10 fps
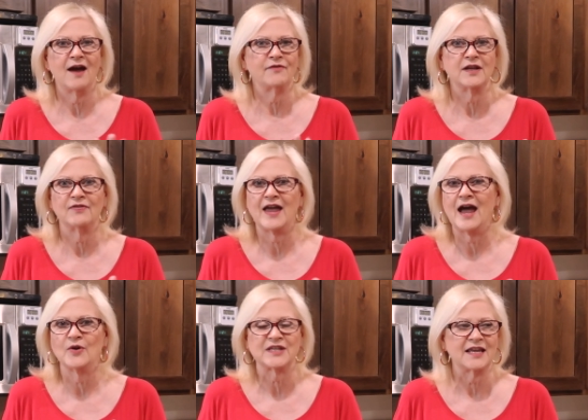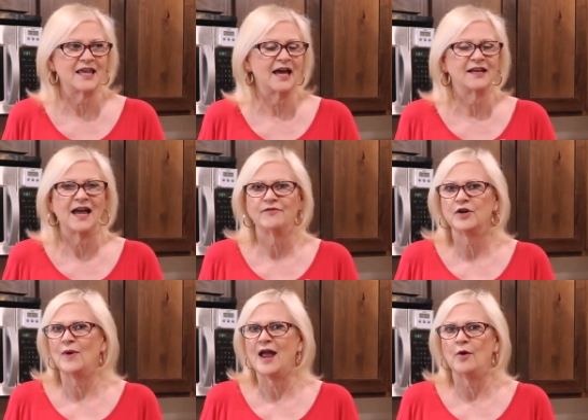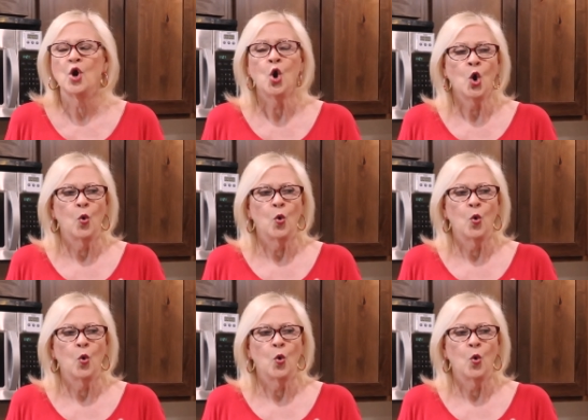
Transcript: have mm-hmm. it in the house. I can't have it around.